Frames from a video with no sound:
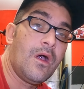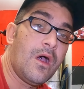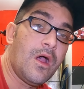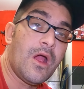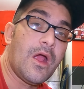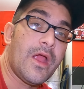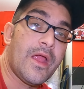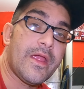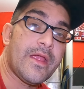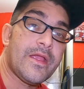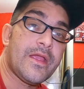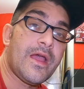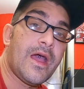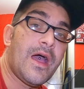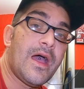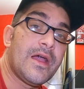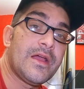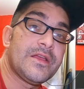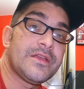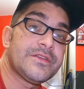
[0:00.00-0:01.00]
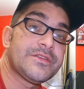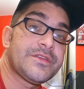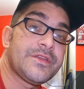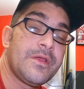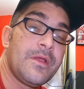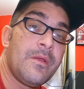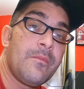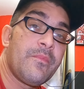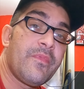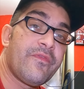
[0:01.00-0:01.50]
All right, guys.
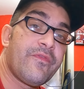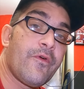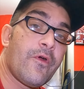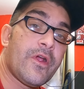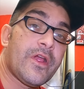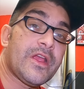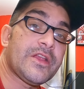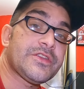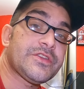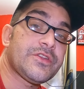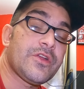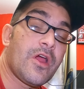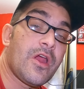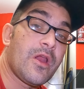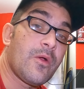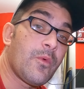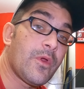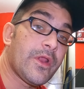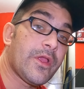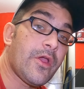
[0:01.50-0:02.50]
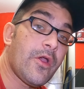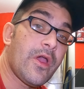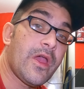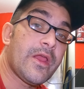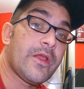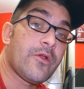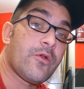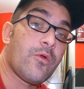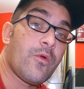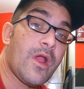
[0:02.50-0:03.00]
Before I get started, I want to go
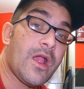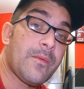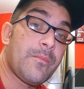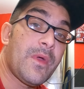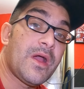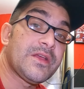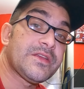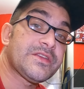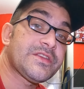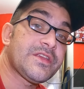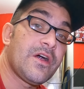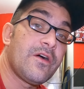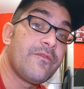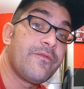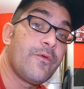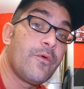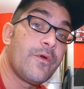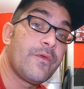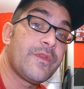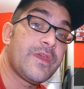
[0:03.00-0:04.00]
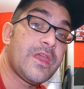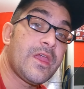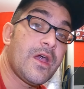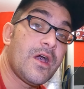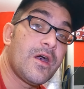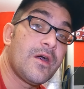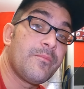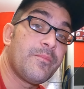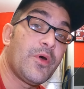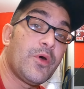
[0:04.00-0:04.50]
ahead and correct myself on the
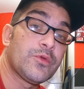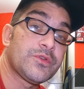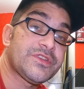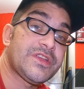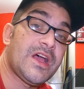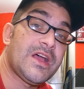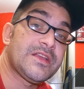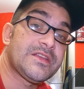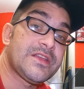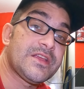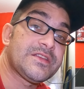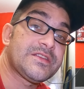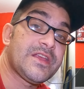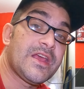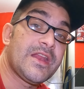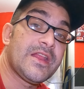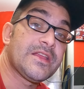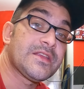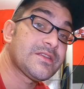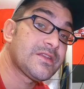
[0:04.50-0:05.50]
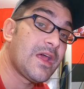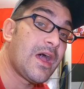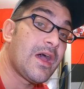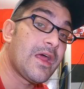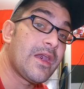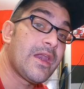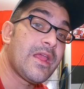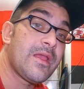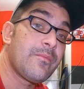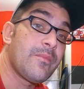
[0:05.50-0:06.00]
bolt size. I said it's not
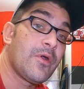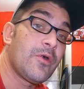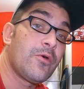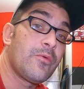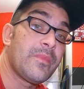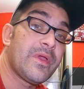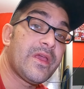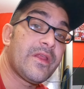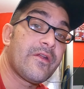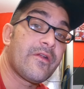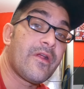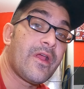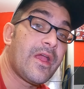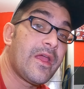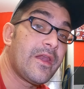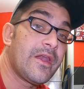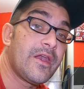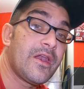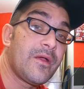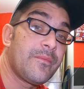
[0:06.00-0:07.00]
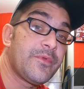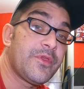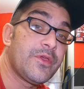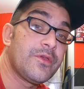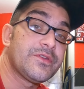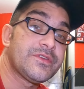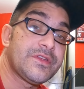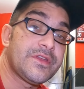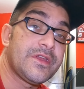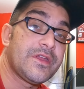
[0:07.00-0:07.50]
an 8mm. I ended up
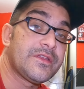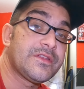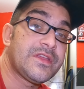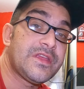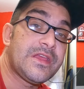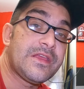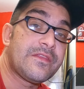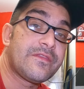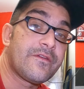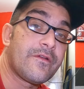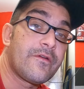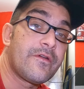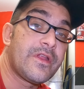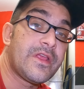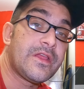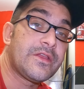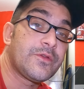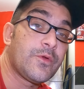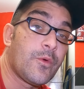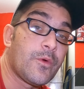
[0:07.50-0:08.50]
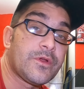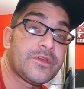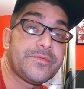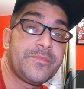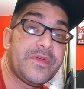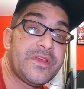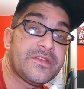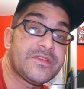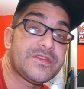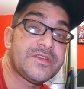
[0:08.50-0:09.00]
using a T30 Torx
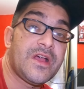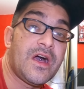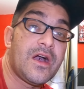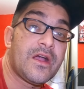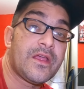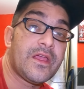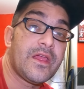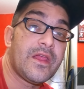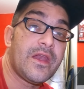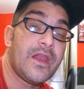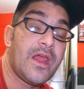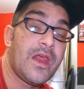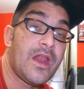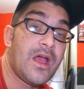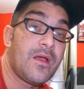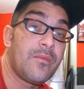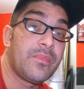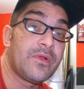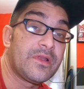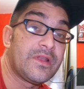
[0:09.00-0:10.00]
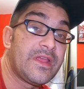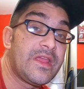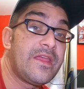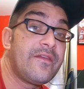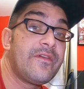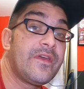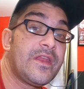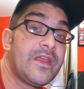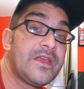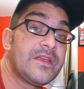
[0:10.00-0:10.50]
bit socket, and I
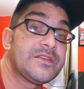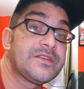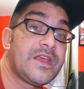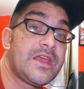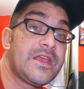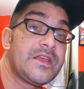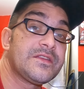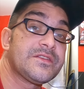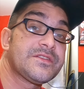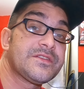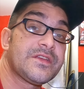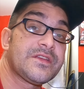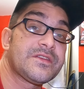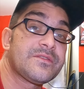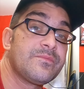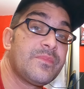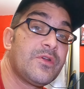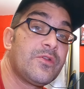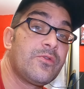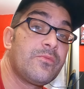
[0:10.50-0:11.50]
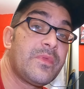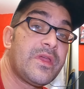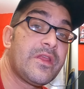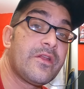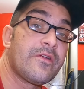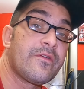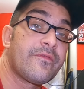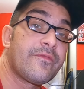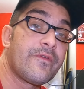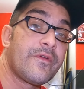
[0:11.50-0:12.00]
believe it is a
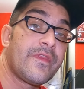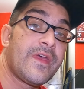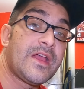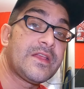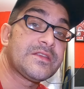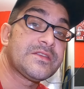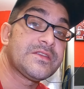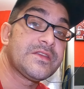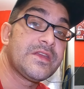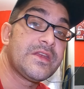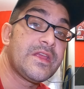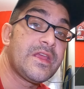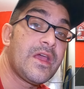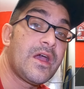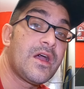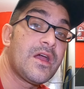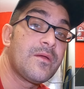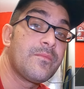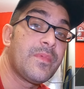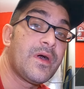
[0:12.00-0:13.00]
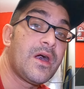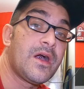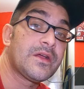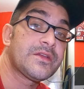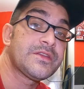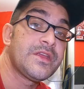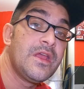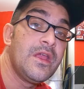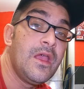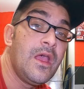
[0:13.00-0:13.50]
6mm for that CDI
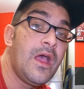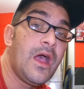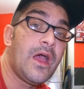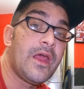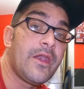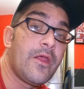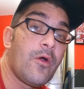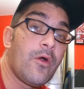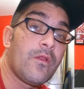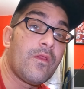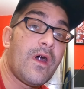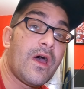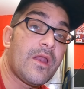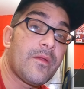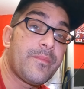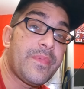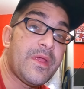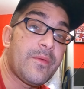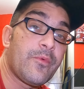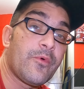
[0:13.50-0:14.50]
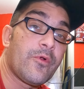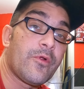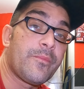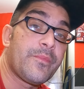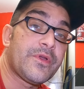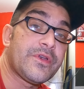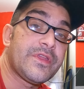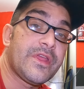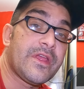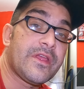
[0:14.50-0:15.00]
box. I know a lot of people are
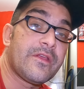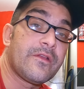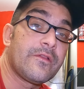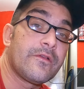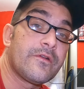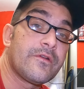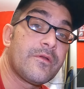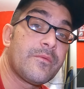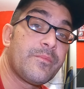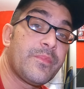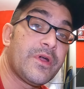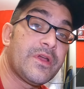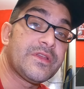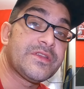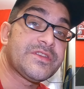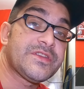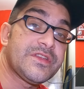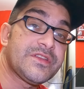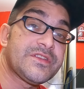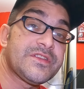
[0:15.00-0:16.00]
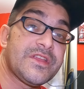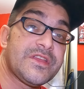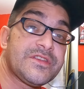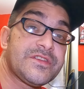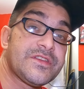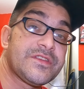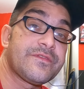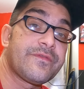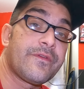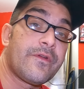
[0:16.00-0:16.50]
particular, but since
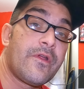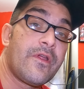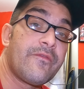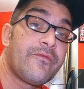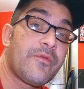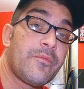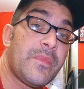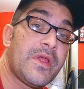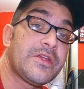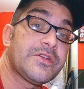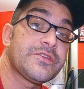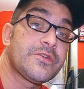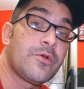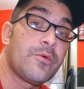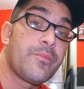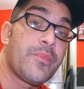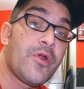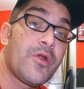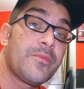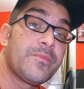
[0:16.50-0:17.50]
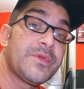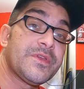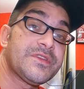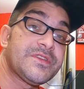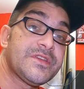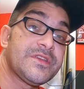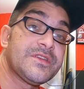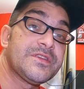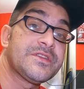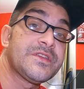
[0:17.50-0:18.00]
this is for informational
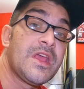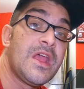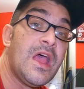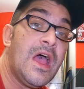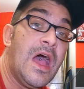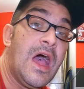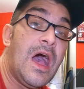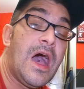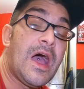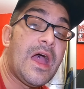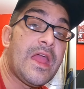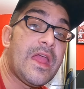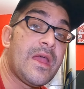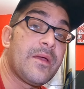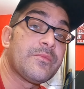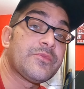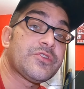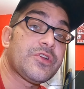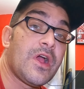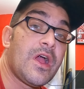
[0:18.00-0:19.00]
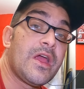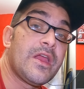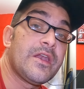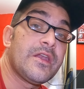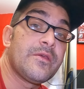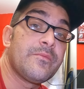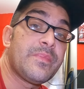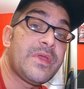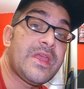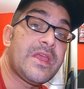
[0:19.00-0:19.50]
purposes, I am trying
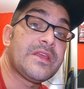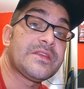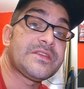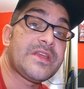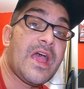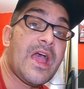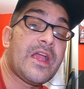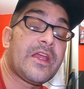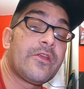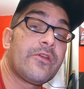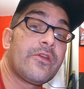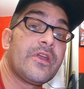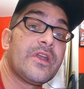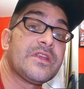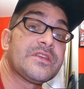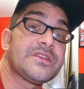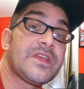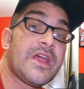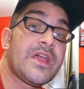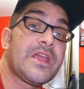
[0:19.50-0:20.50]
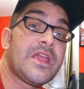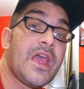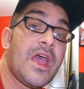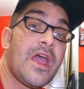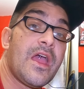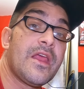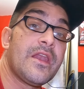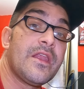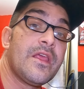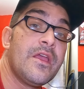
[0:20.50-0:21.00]
to be as accurate as I
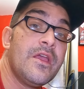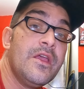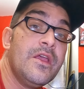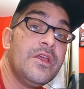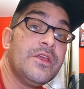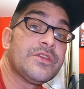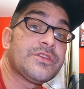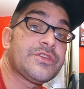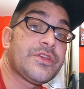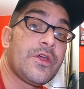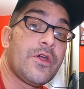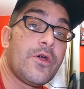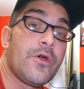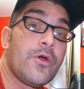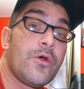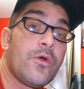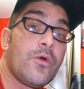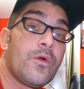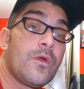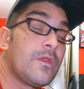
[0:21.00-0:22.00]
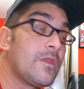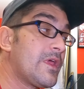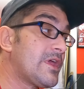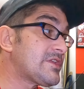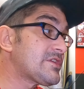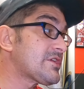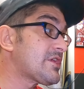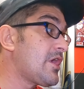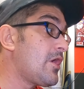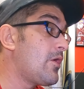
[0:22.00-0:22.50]
can. So
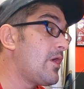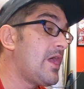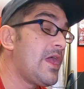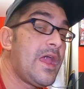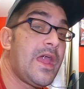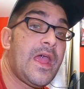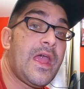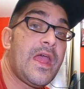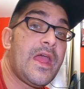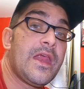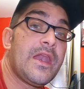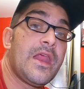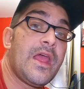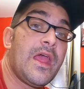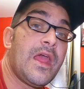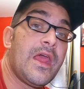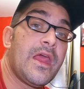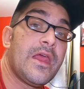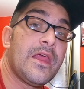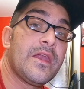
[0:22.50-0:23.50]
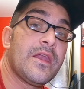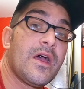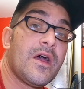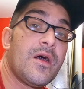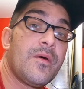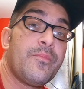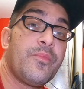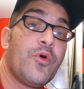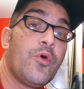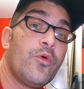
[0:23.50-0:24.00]
let's go ahead
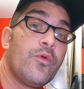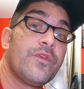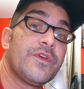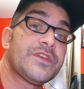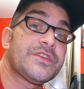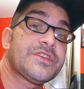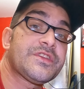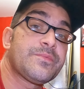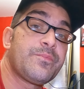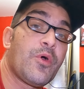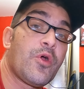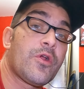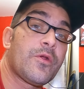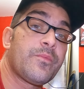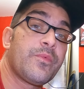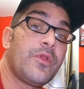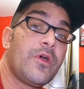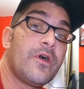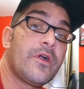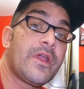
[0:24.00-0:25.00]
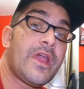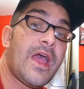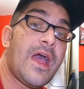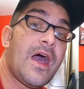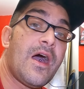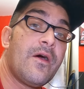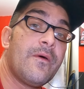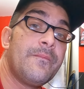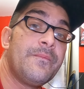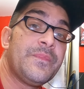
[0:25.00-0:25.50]
and pull this spark plug
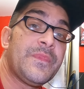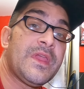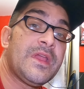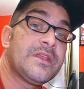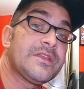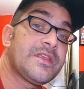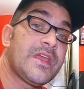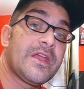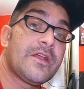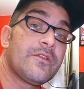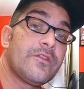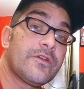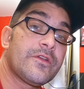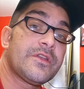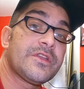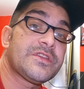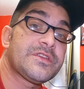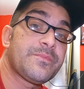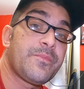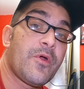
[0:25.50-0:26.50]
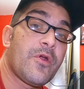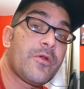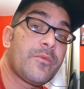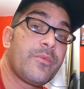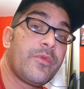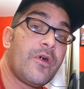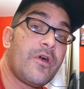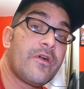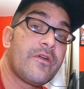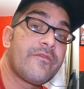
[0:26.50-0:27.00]
out. Take a look at the spark
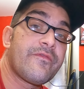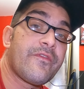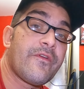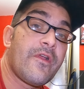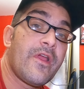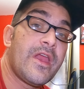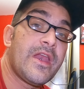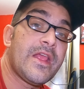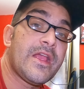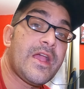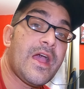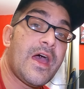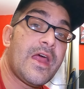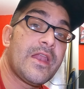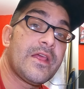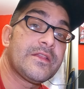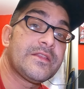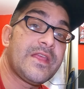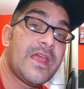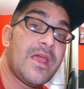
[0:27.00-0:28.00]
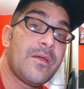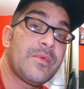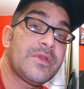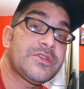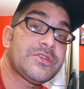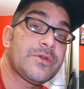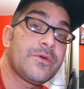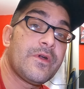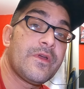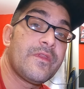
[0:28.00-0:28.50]
plug for any kind of
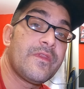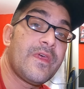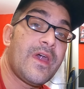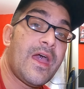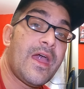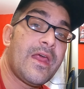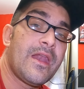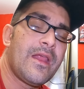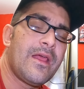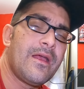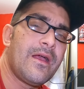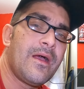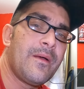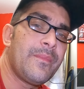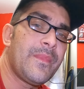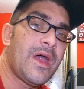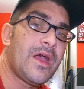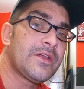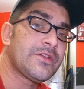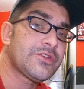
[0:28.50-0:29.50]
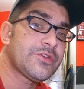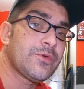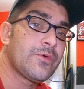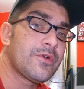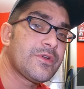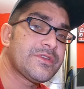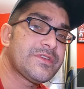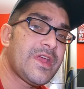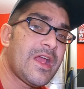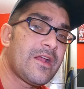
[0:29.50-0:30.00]
damage on that. I'm not
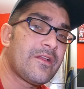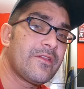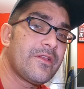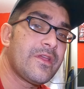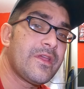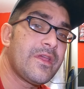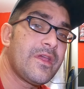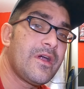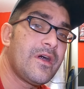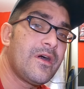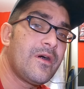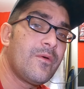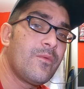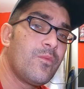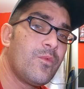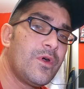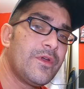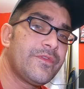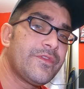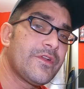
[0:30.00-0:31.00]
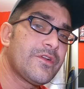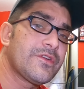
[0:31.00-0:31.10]
sure exactly what